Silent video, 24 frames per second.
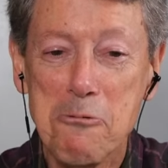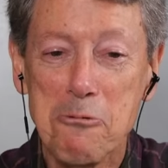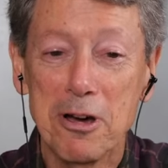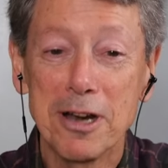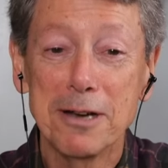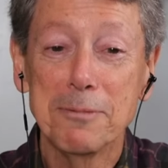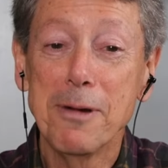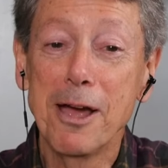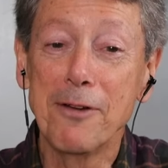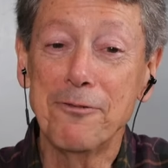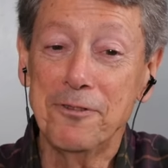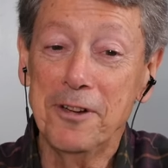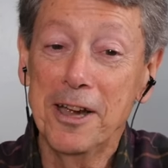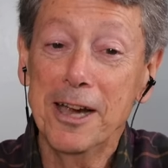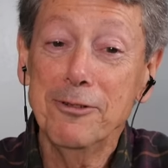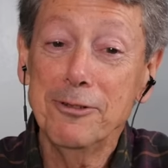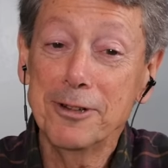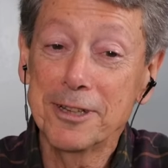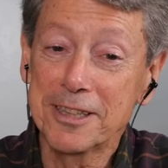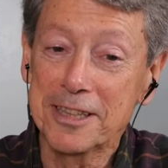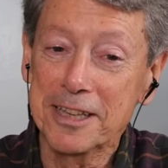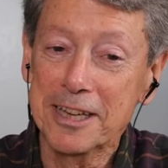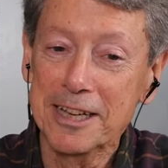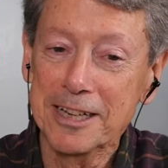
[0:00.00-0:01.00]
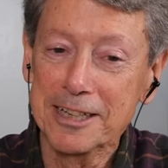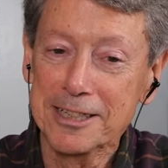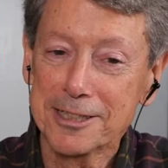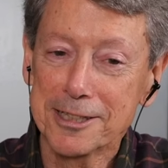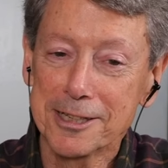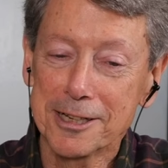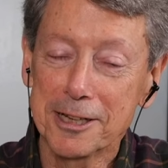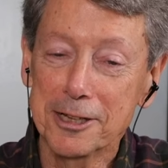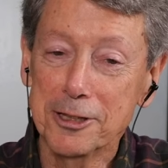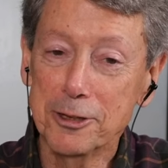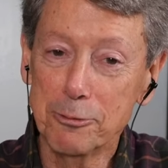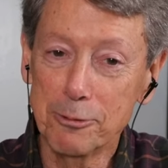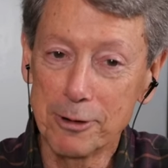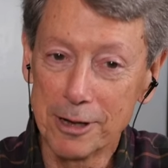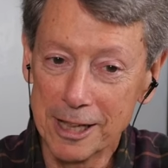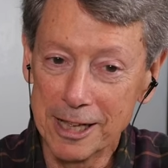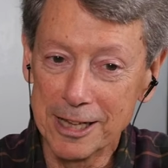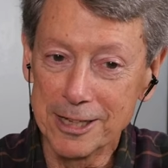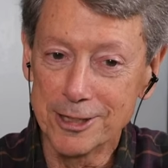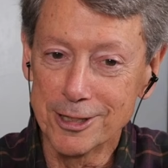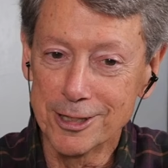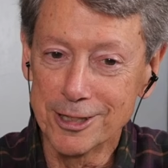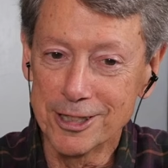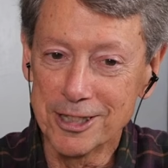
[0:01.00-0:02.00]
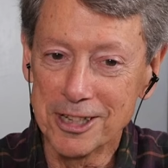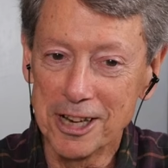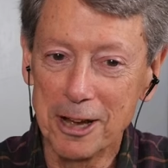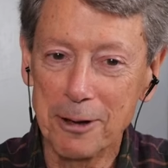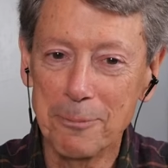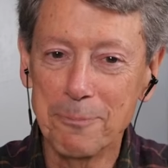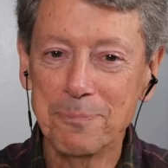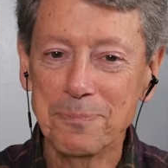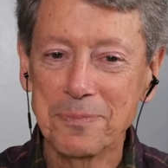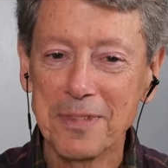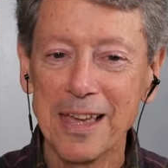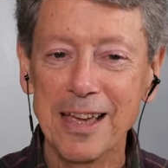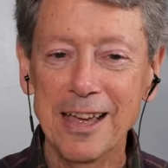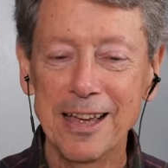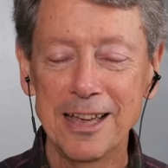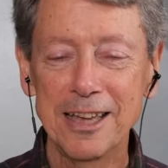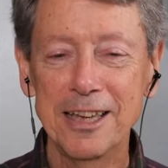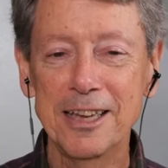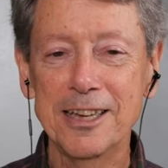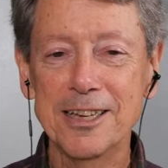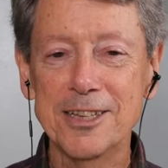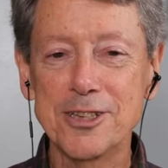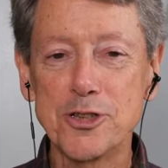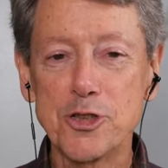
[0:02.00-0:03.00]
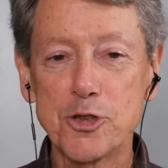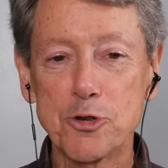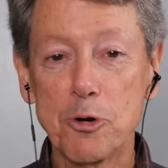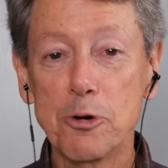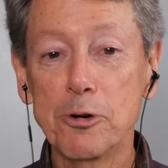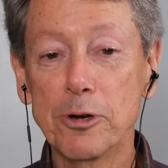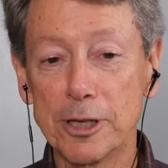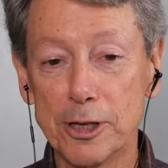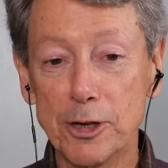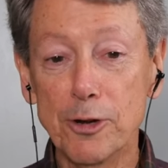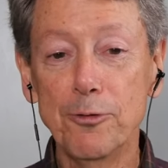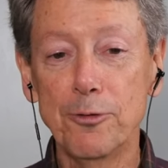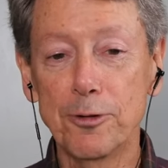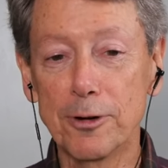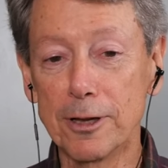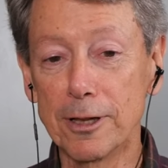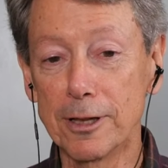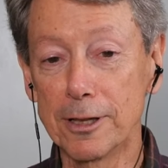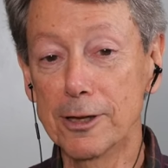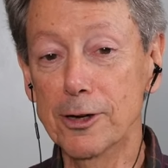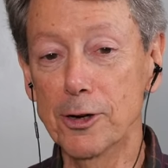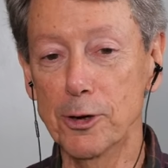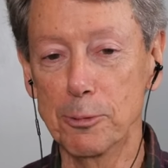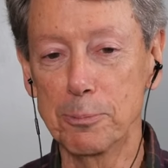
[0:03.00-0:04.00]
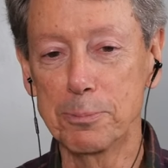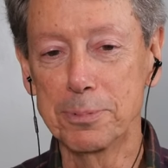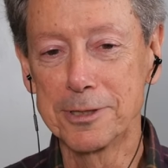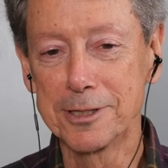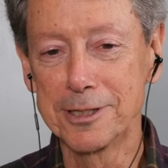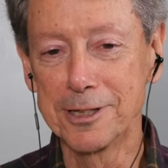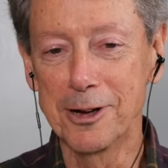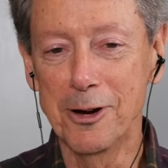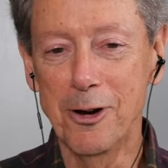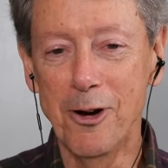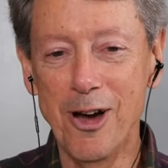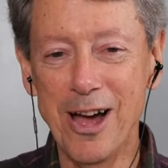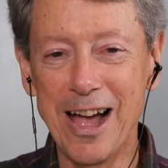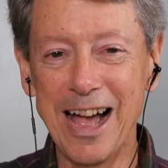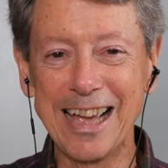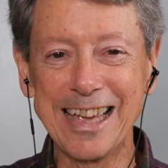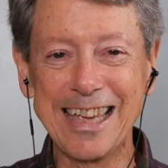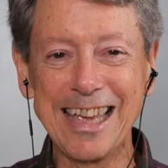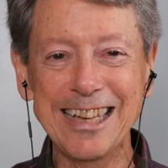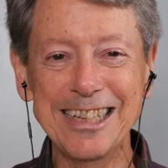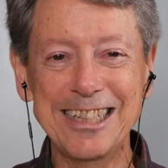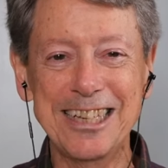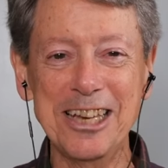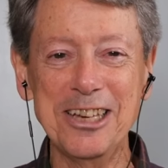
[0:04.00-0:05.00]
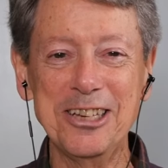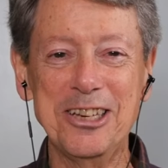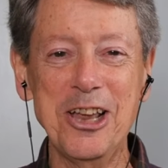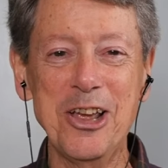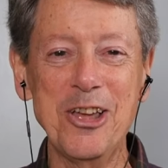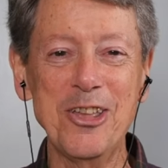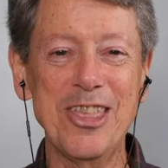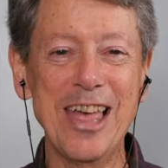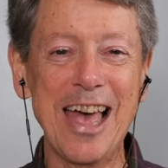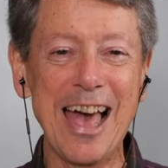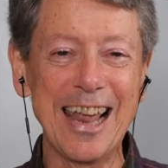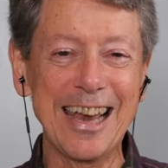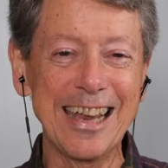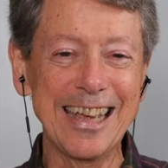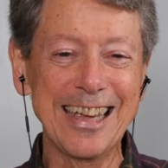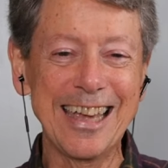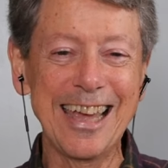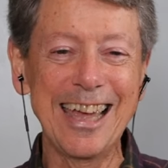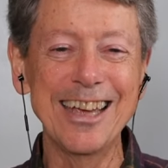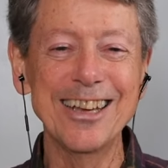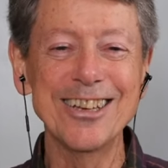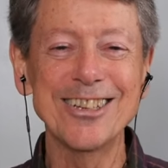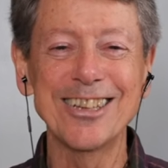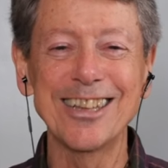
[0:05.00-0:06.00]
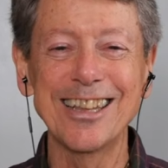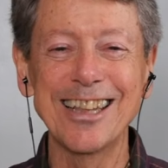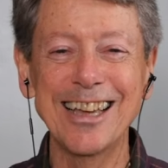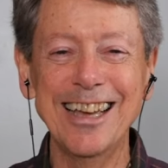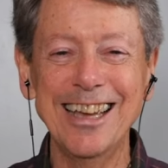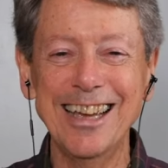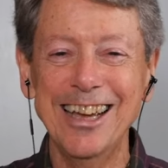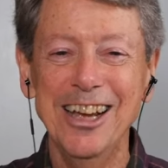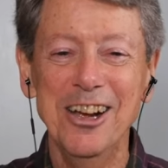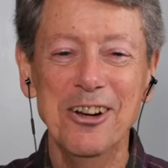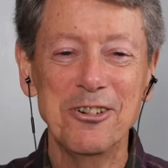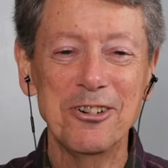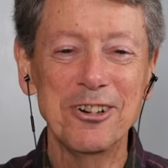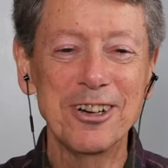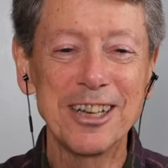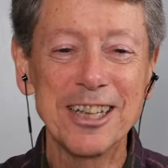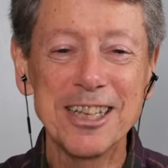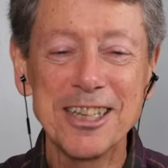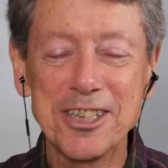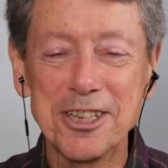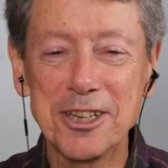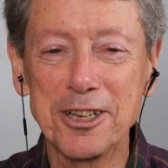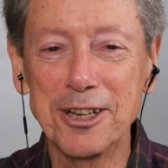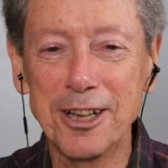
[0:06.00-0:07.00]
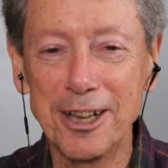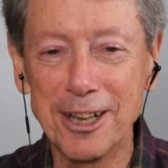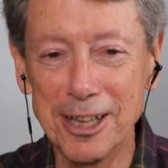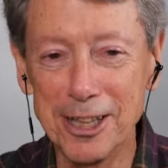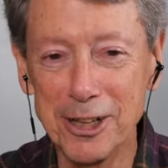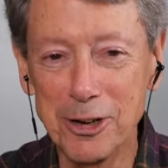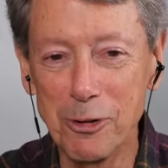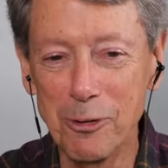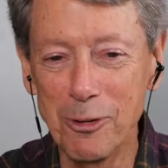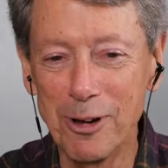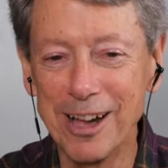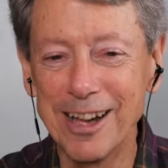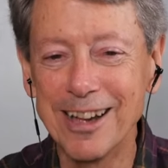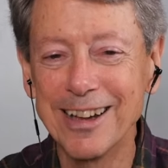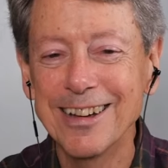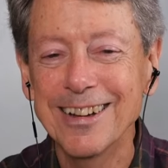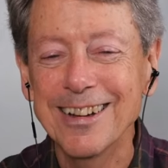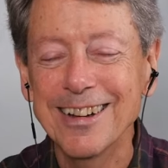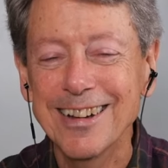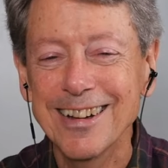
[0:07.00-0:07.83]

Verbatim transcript: One of my favorite things in the relationship is throwing you for a loop. So I get to do that occasionally. Yeah, yeah, at least no, in totally. a little way.